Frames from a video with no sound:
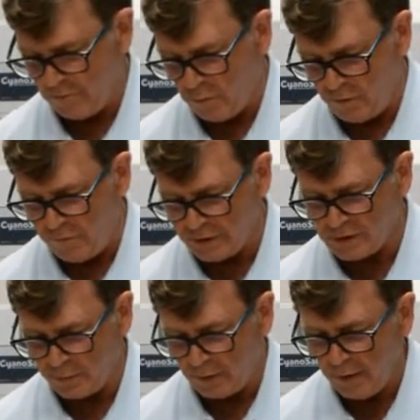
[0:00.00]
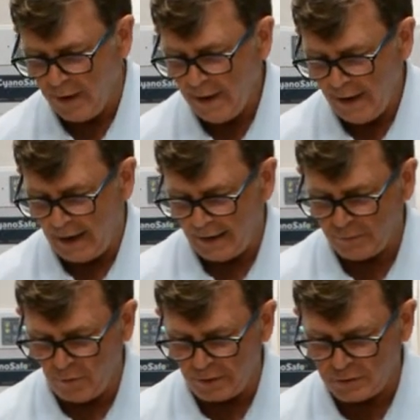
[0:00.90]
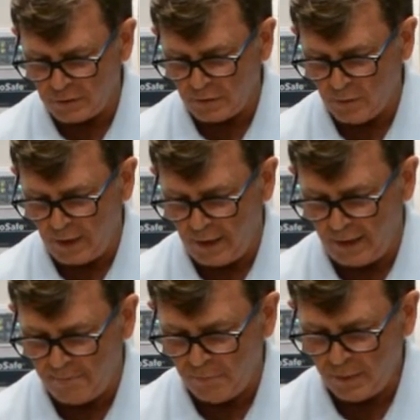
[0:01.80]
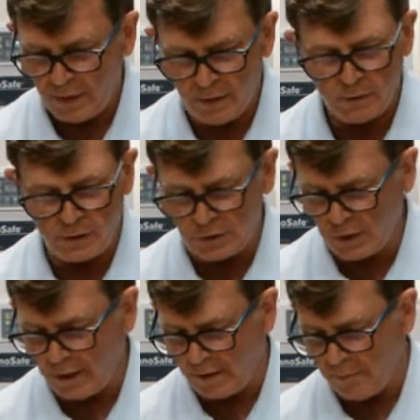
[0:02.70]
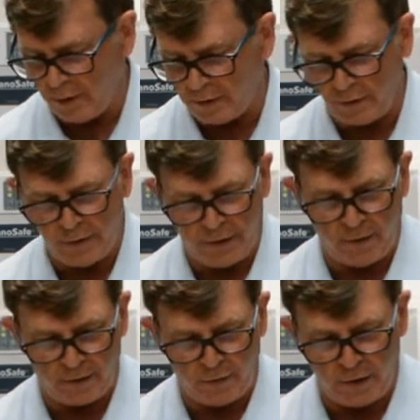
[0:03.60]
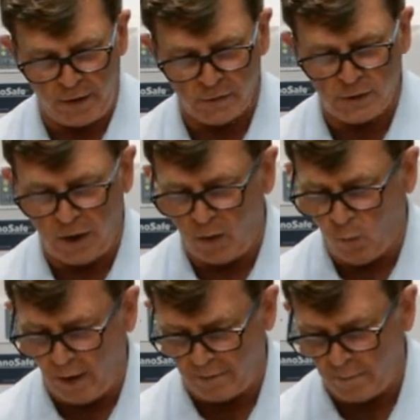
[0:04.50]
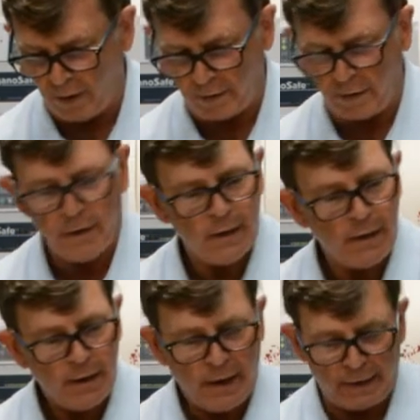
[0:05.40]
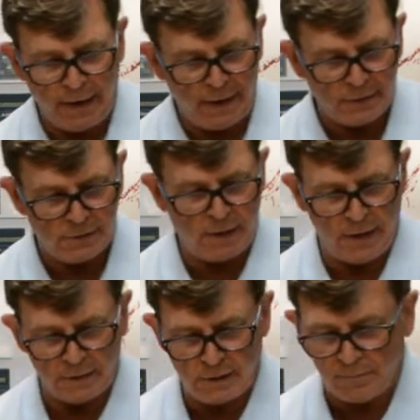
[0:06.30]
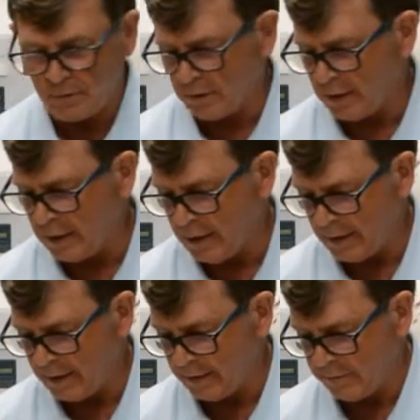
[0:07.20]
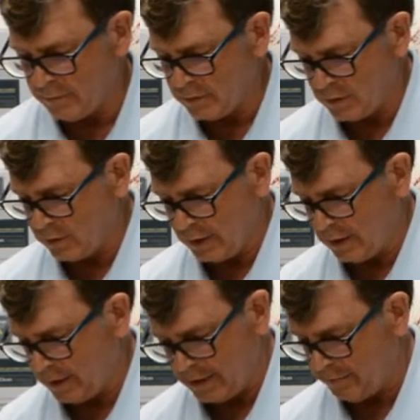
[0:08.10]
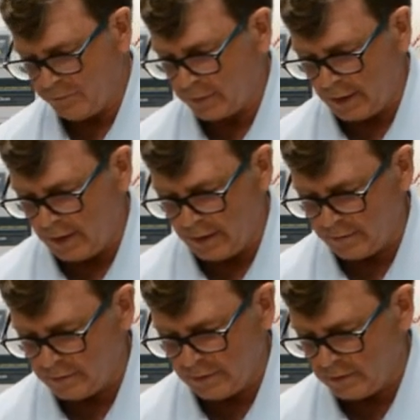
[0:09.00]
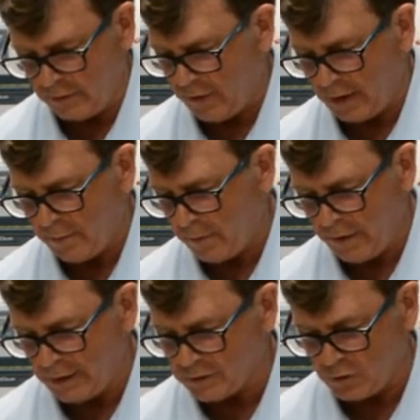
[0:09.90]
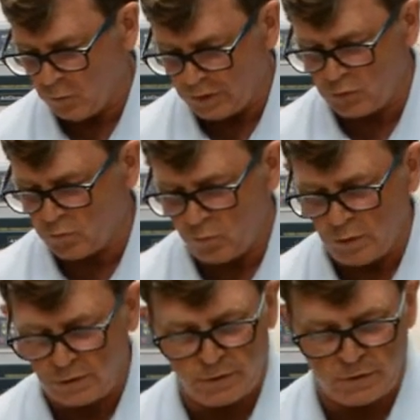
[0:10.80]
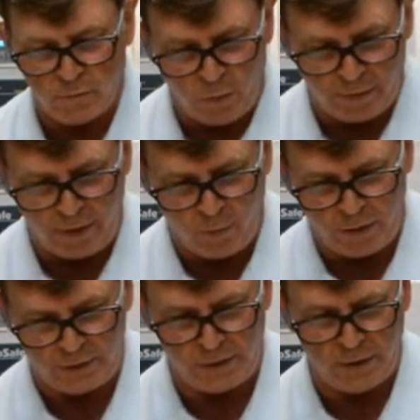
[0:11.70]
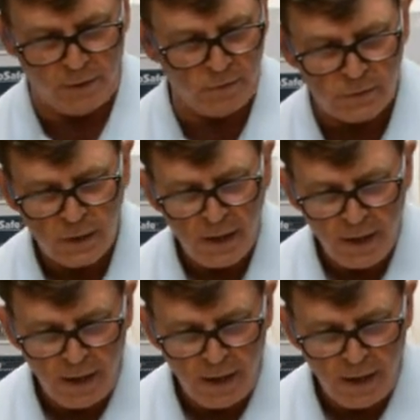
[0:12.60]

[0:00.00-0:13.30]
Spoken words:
it more visible, I'm going to use the China marker here. I'm going to use a white marker. Again, it's up to the developer as to which one they want to use.